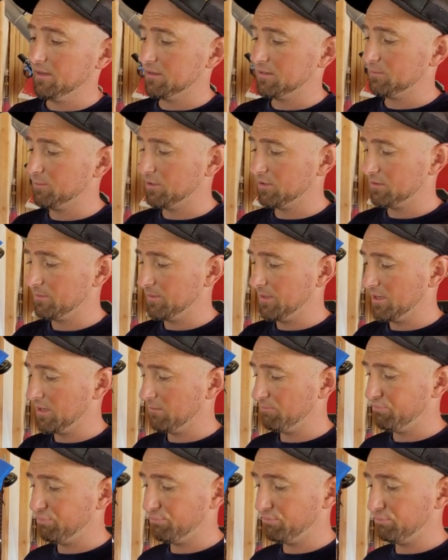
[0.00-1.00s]
Suppose some
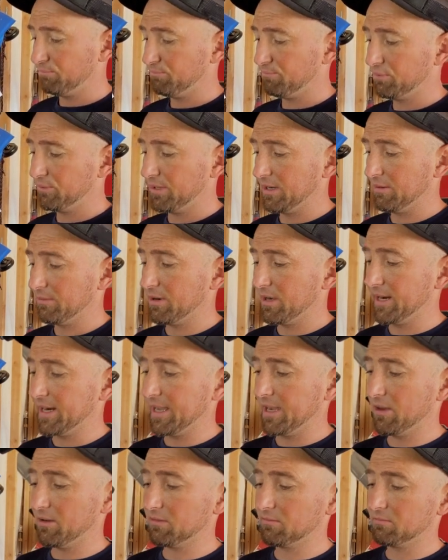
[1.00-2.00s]
air, pull that rod
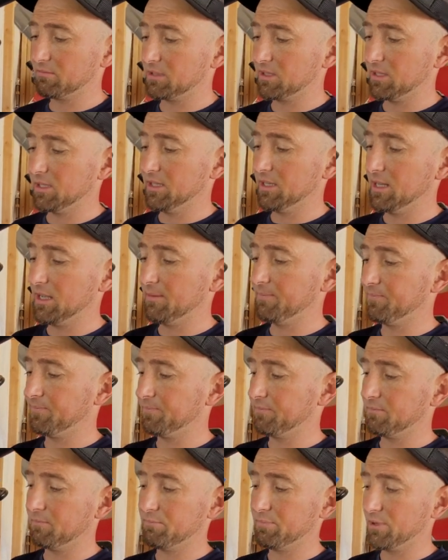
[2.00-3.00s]
out, clean it up,
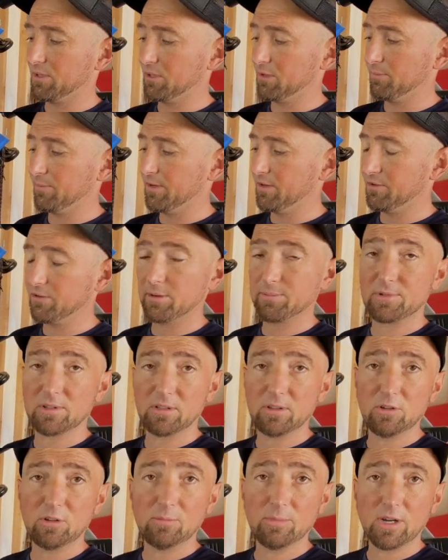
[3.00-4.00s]
put a little bit of drips
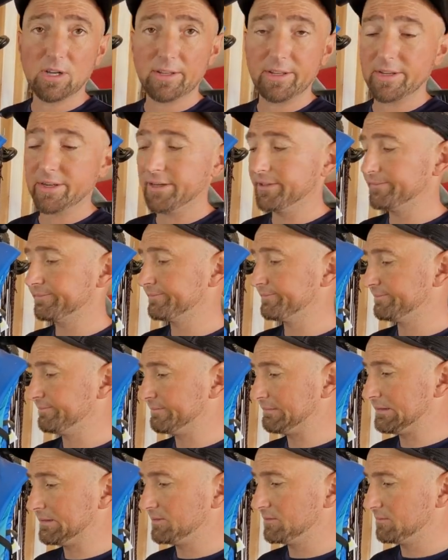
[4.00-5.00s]
of lube on there,
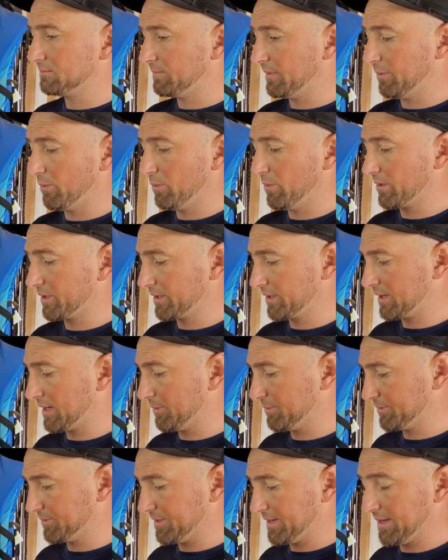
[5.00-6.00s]
maybe work it a
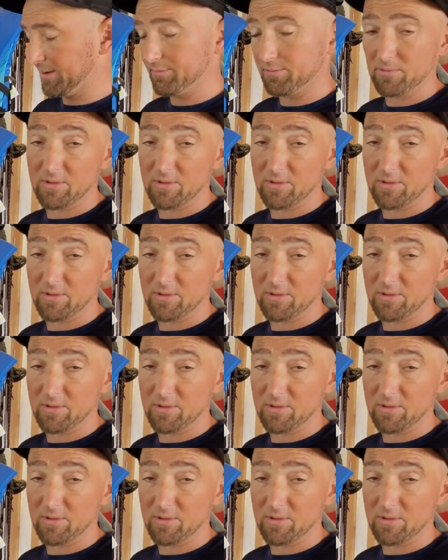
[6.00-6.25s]
couple times,